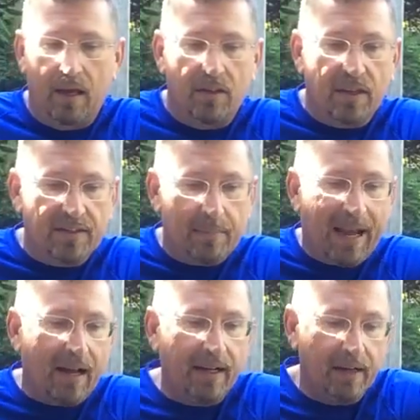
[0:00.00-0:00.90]
Since I'm
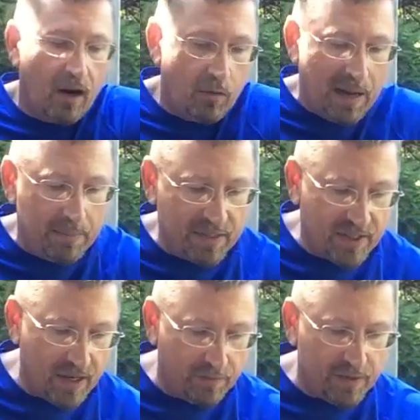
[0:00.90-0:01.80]
out here all by
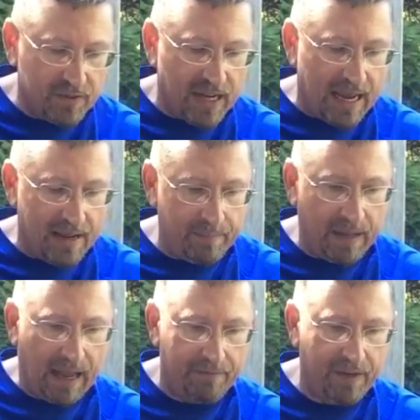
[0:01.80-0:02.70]
myself this time,
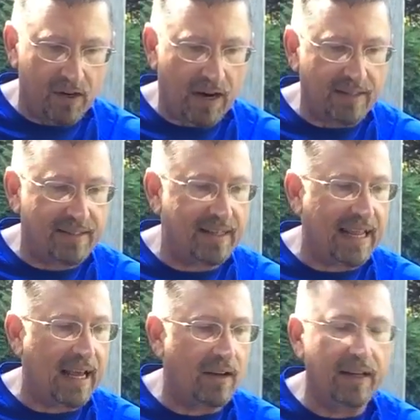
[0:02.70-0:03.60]
I figure I'd sit
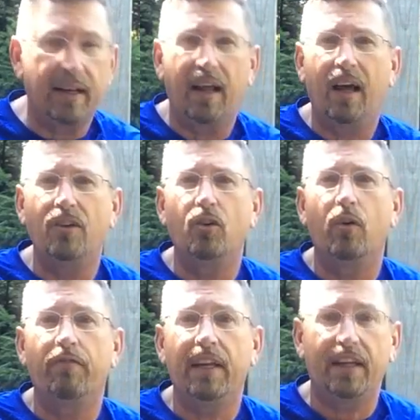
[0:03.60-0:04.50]
down and do a
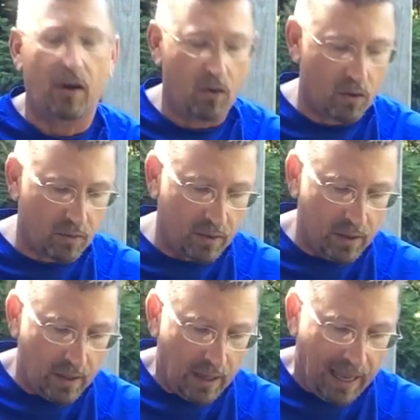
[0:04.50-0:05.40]
video on
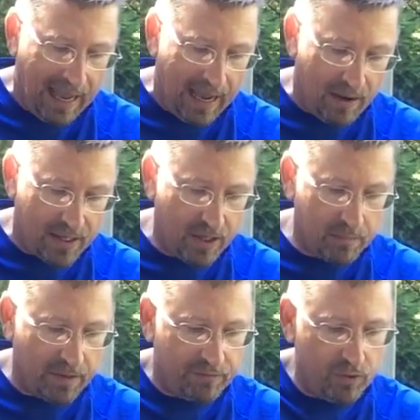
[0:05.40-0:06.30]
how I cook
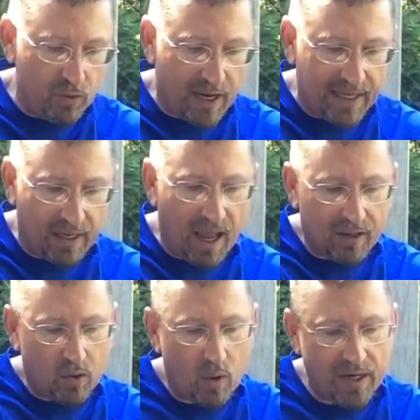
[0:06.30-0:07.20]
my food. I get a lot
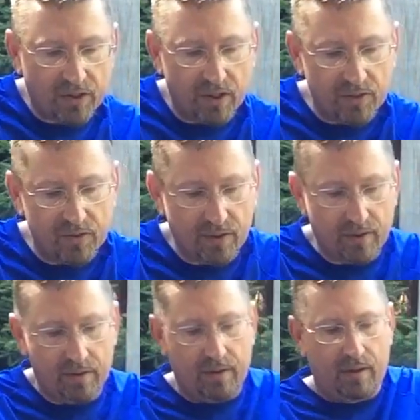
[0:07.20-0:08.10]
of questions
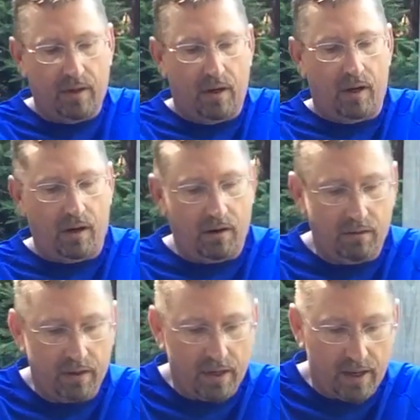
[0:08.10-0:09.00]
on